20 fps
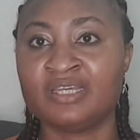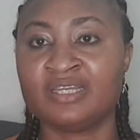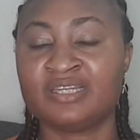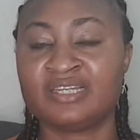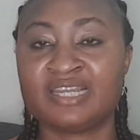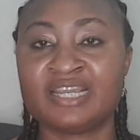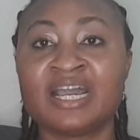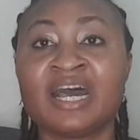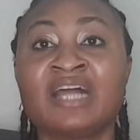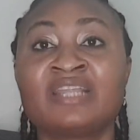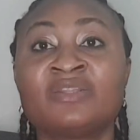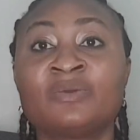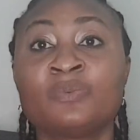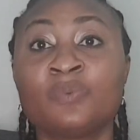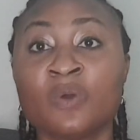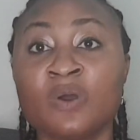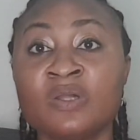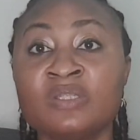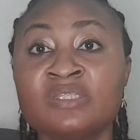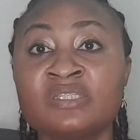They are the
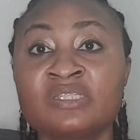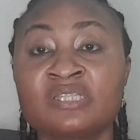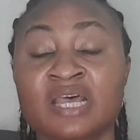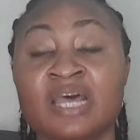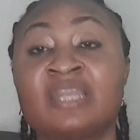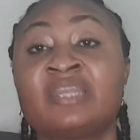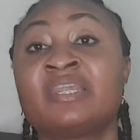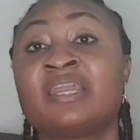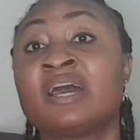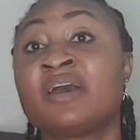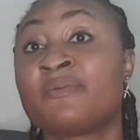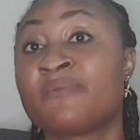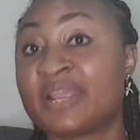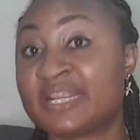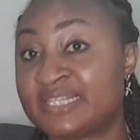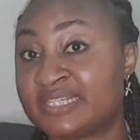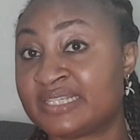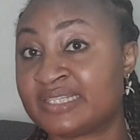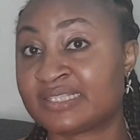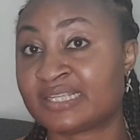ones, and they are
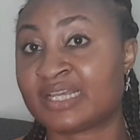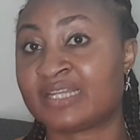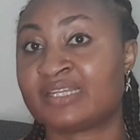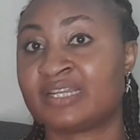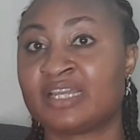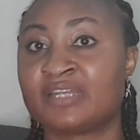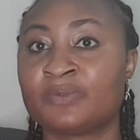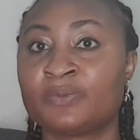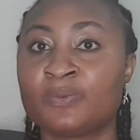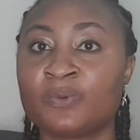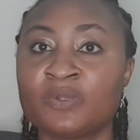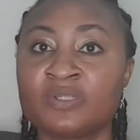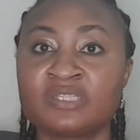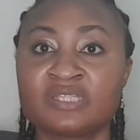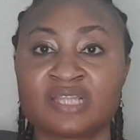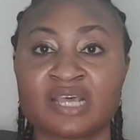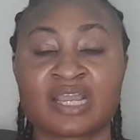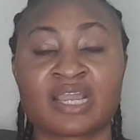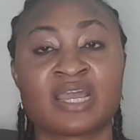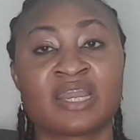registered. They are the ones
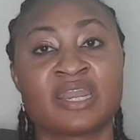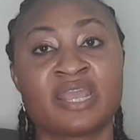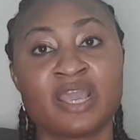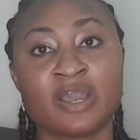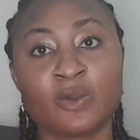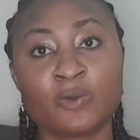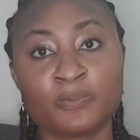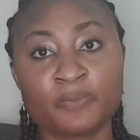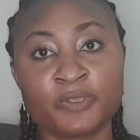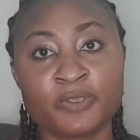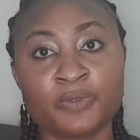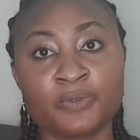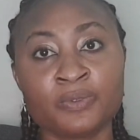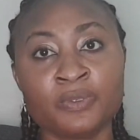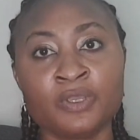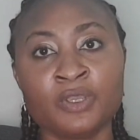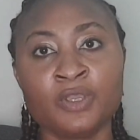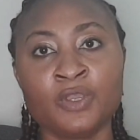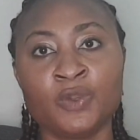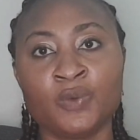that can help you
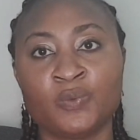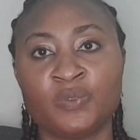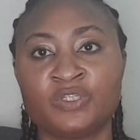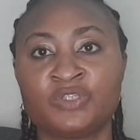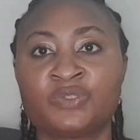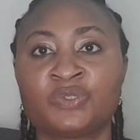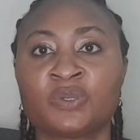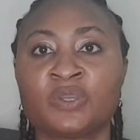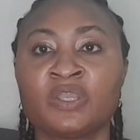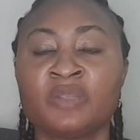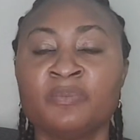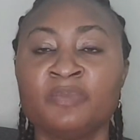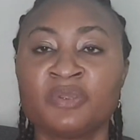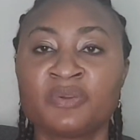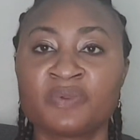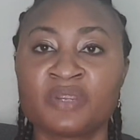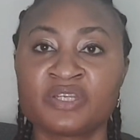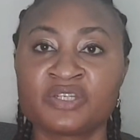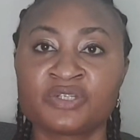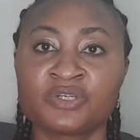with your
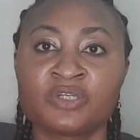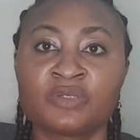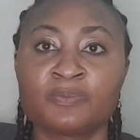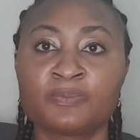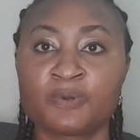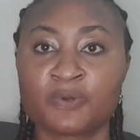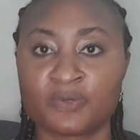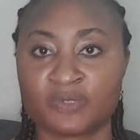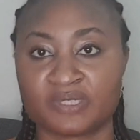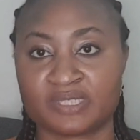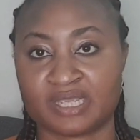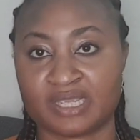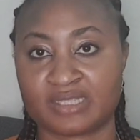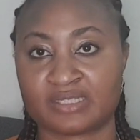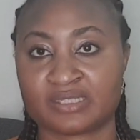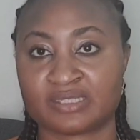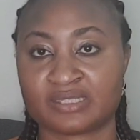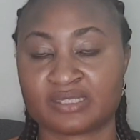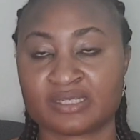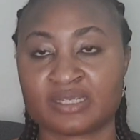immigration
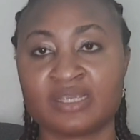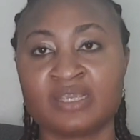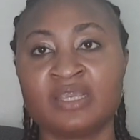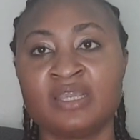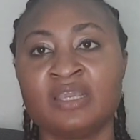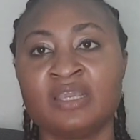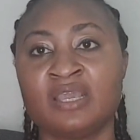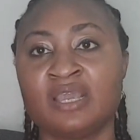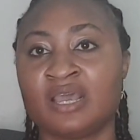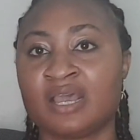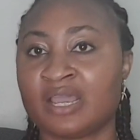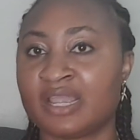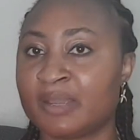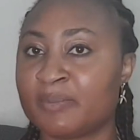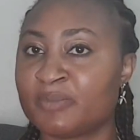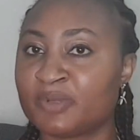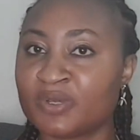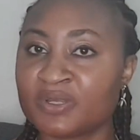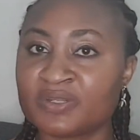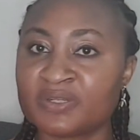process. I
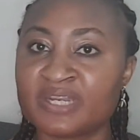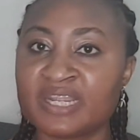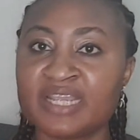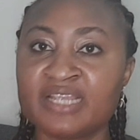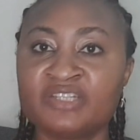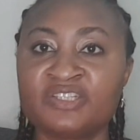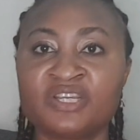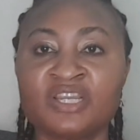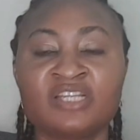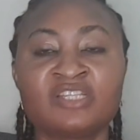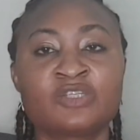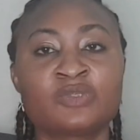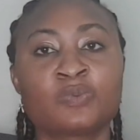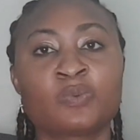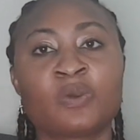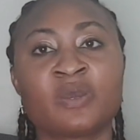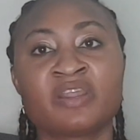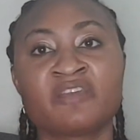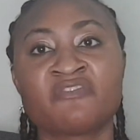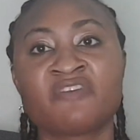am not an agent.
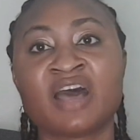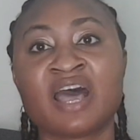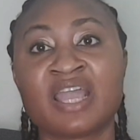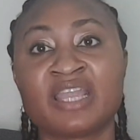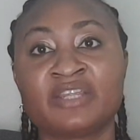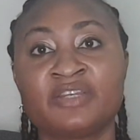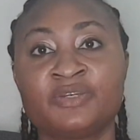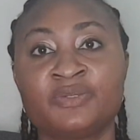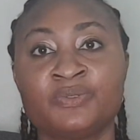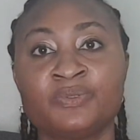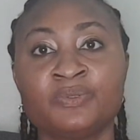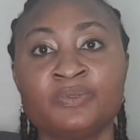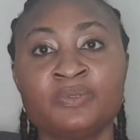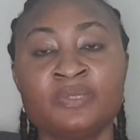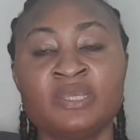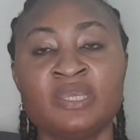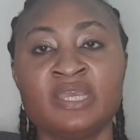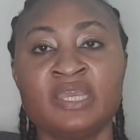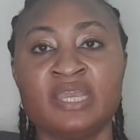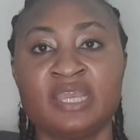Whatever I do,
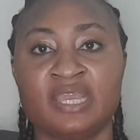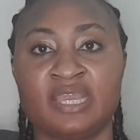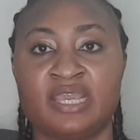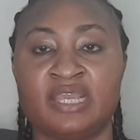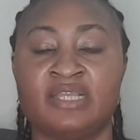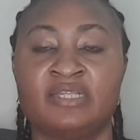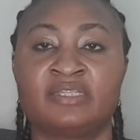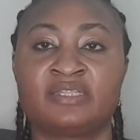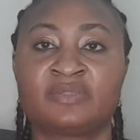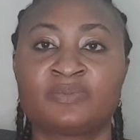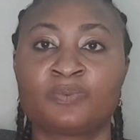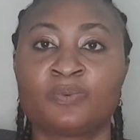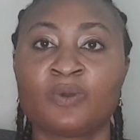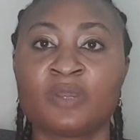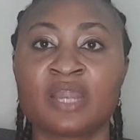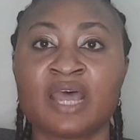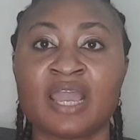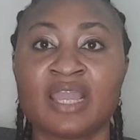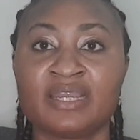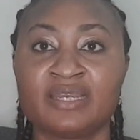it's
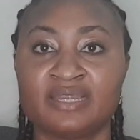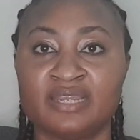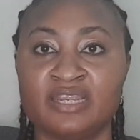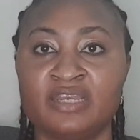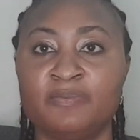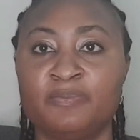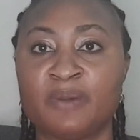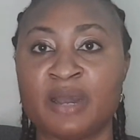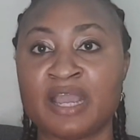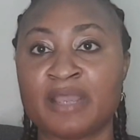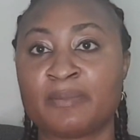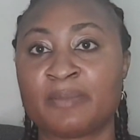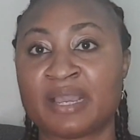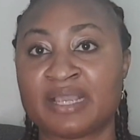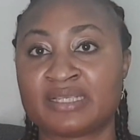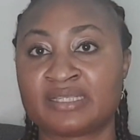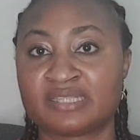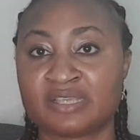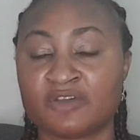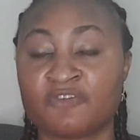what I did by
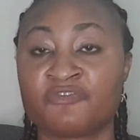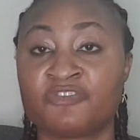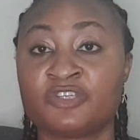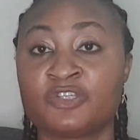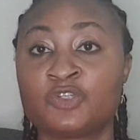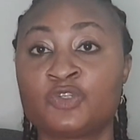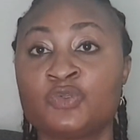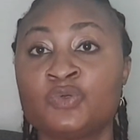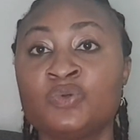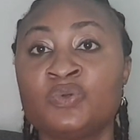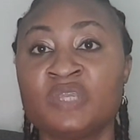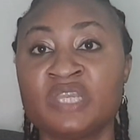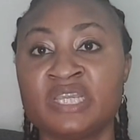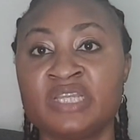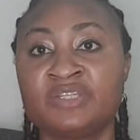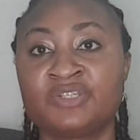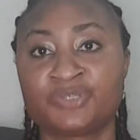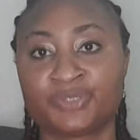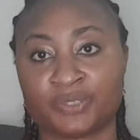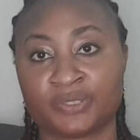myself. Is do
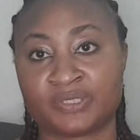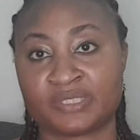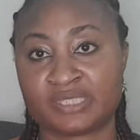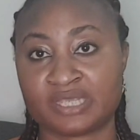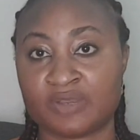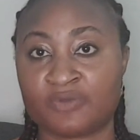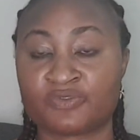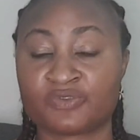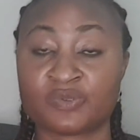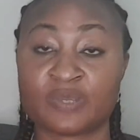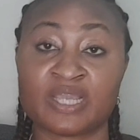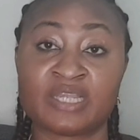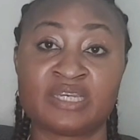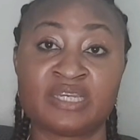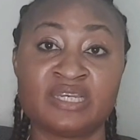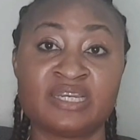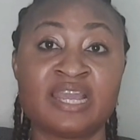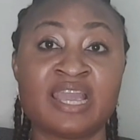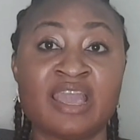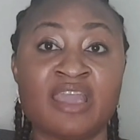it yourself. So I
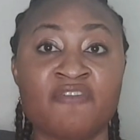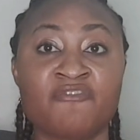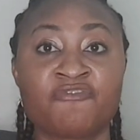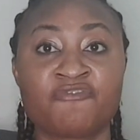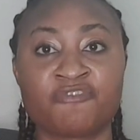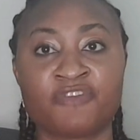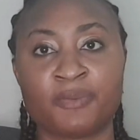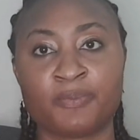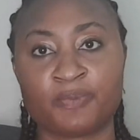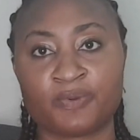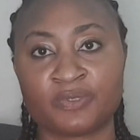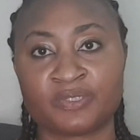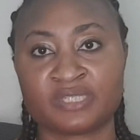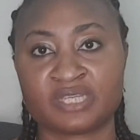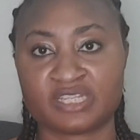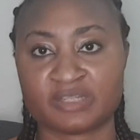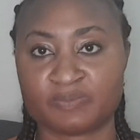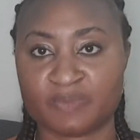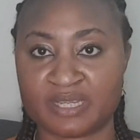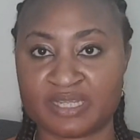did every
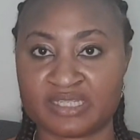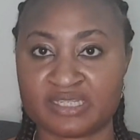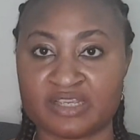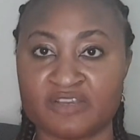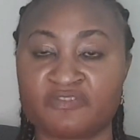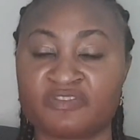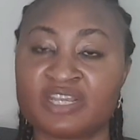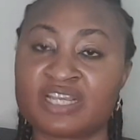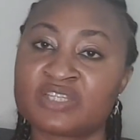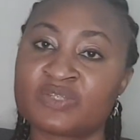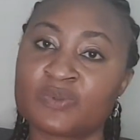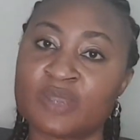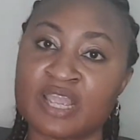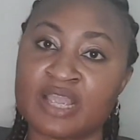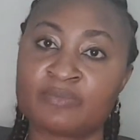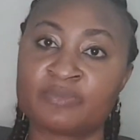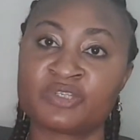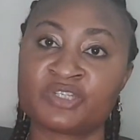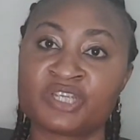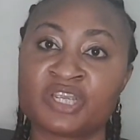process myself. That's why
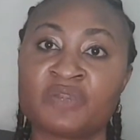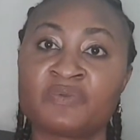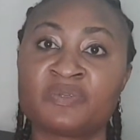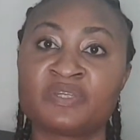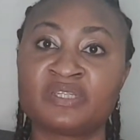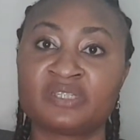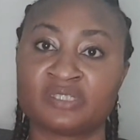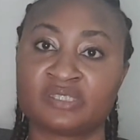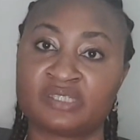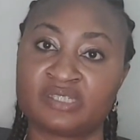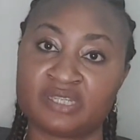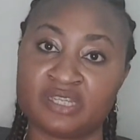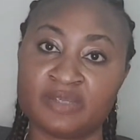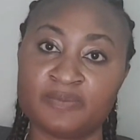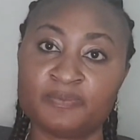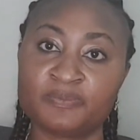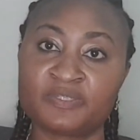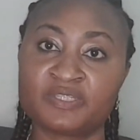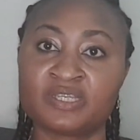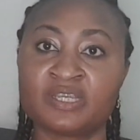I'm sharing the
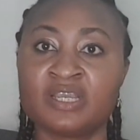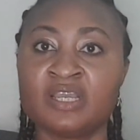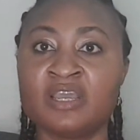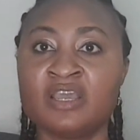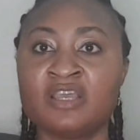tips.